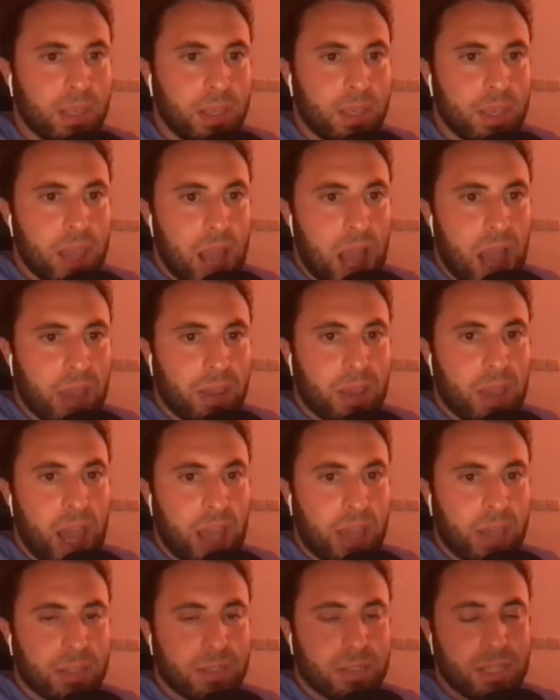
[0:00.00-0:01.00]

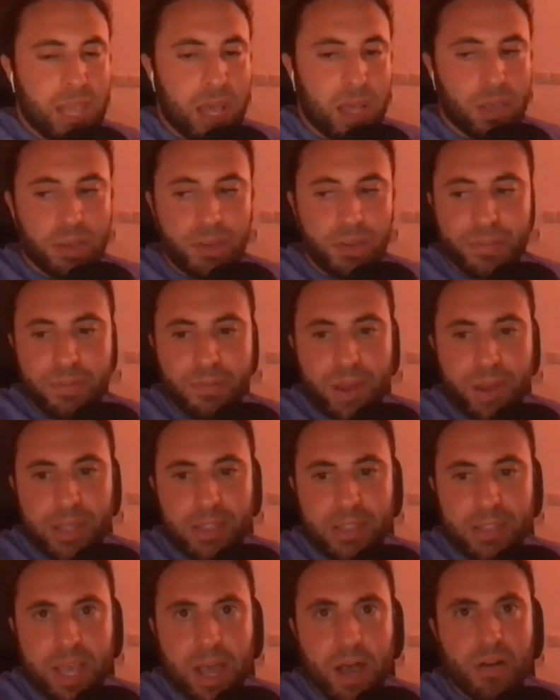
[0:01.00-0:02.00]
I could tell you for
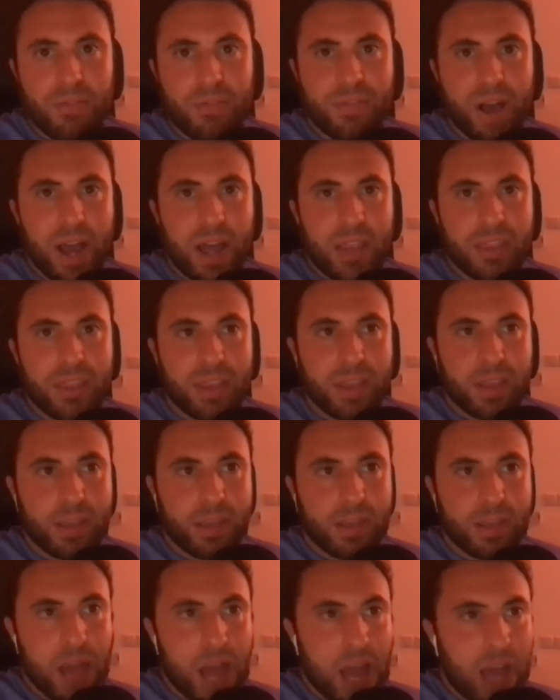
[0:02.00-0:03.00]
myself, I
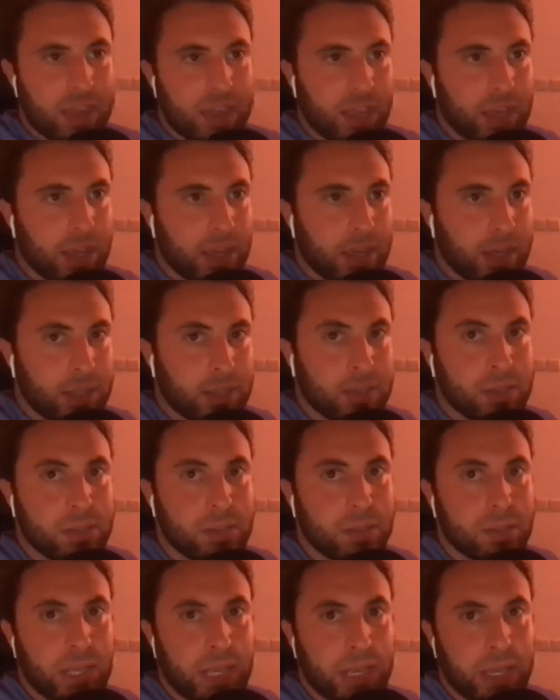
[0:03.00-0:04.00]
think
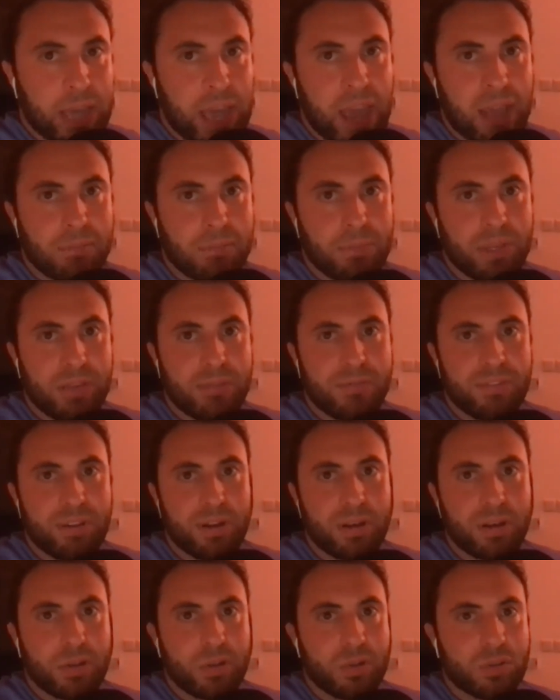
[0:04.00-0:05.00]
it can be a
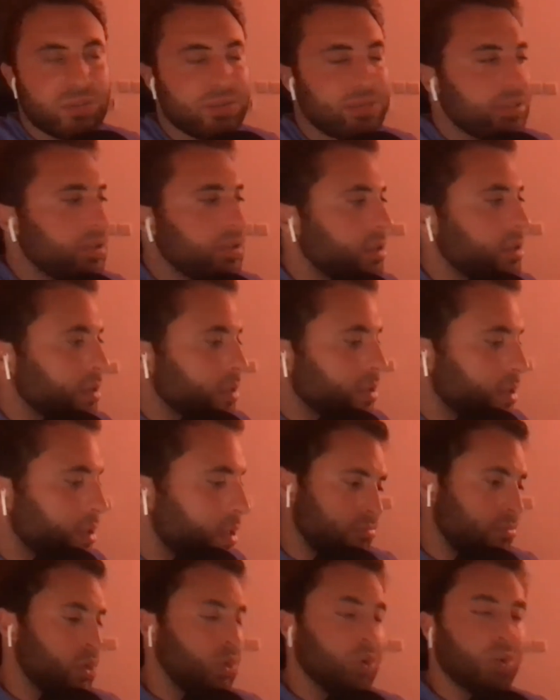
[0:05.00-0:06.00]
very useful
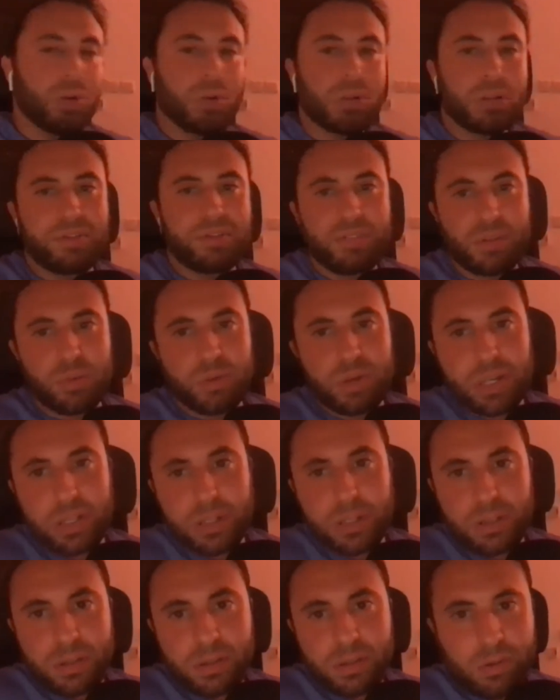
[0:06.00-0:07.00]
tool, if you
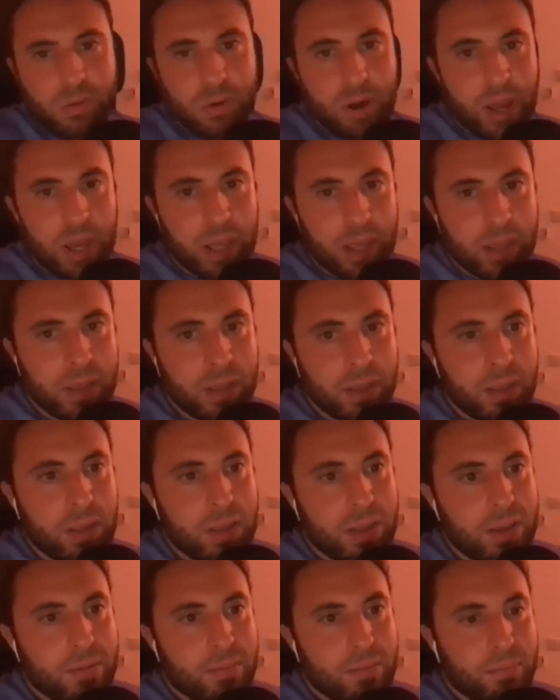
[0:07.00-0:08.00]
will, right?
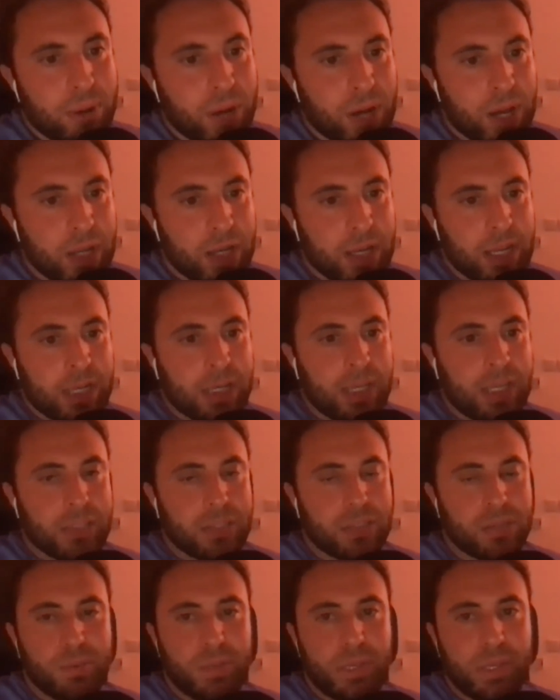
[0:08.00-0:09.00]
But it
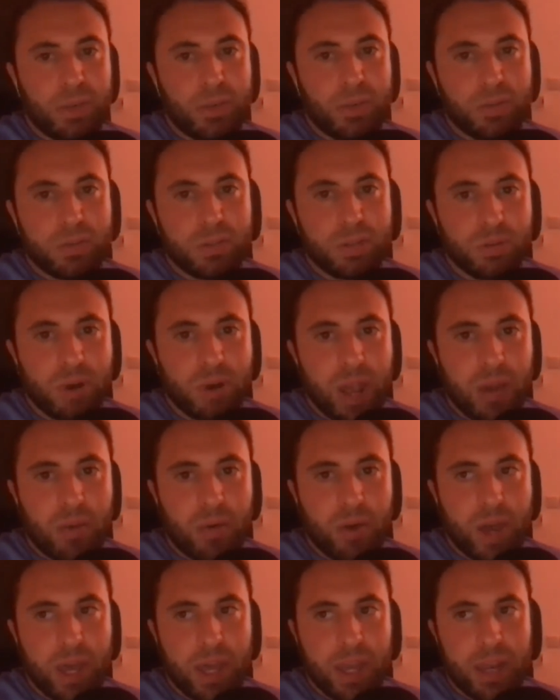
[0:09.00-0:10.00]
needs to be used the right
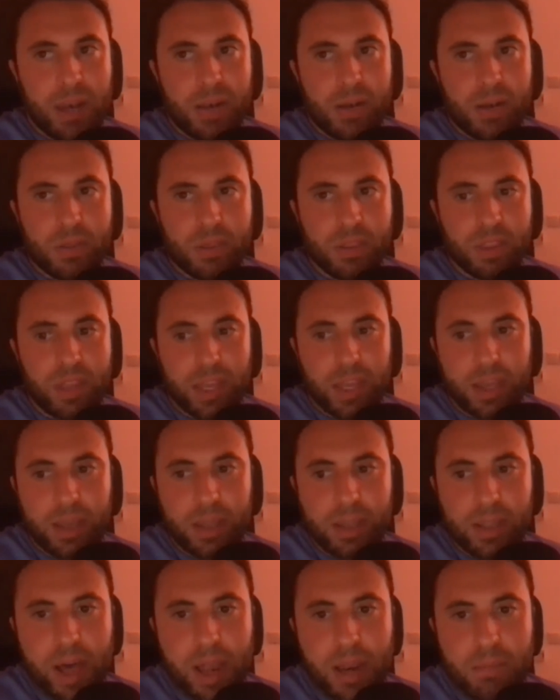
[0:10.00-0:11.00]
way. And I don't think
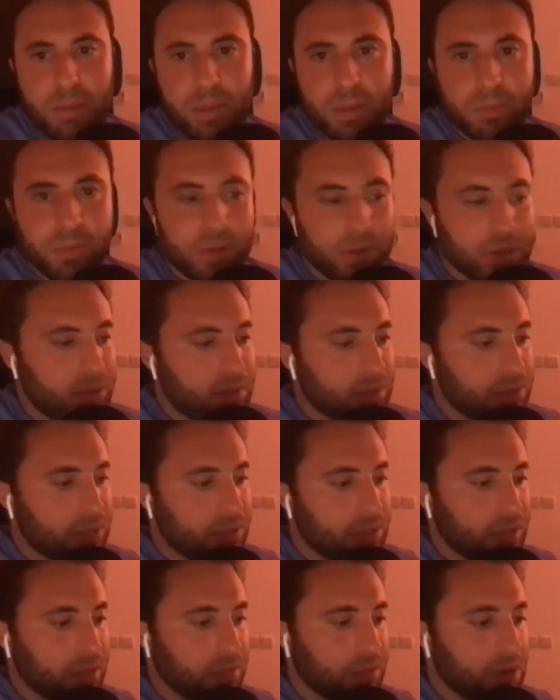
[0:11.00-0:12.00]
a lot of people are
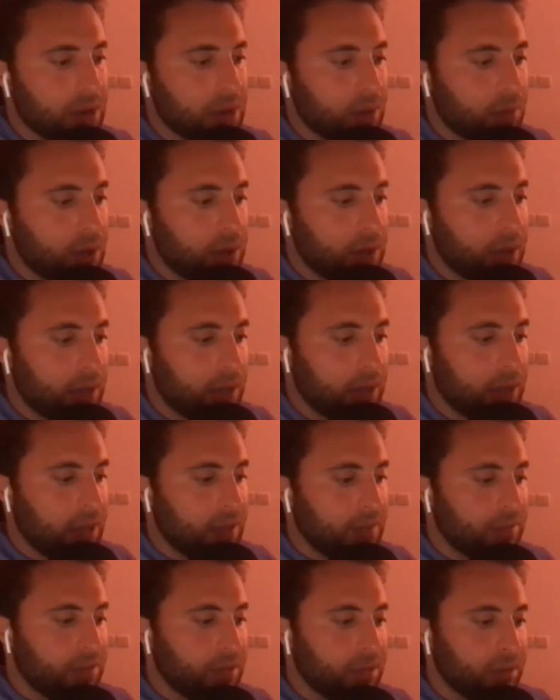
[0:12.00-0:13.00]
using it the right way.
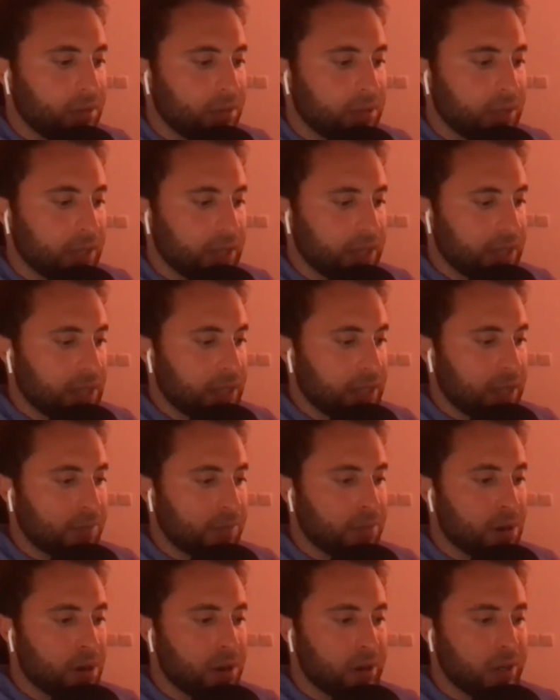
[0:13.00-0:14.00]
If you're using it like a
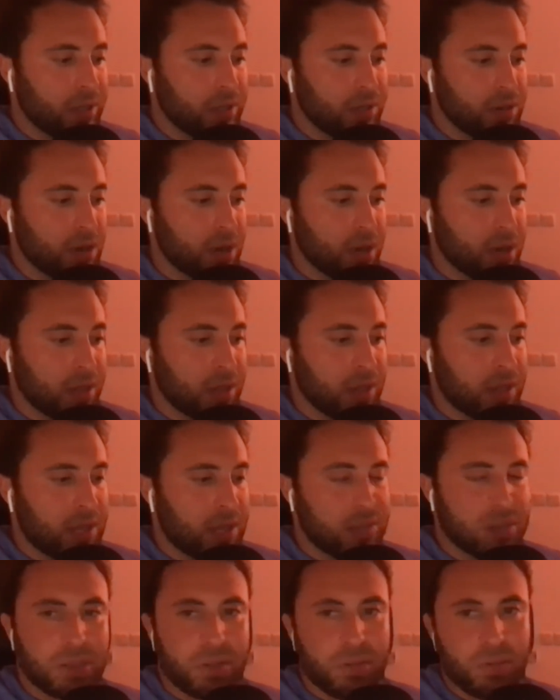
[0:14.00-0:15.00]
party drug, then
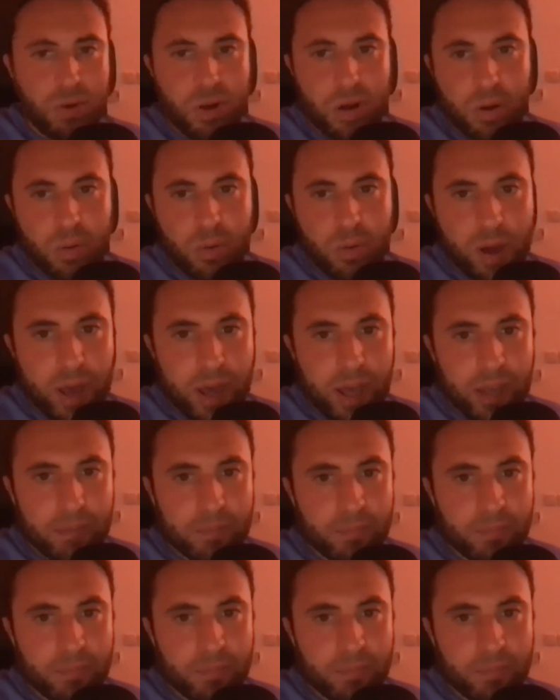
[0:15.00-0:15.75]
that's the wrong way.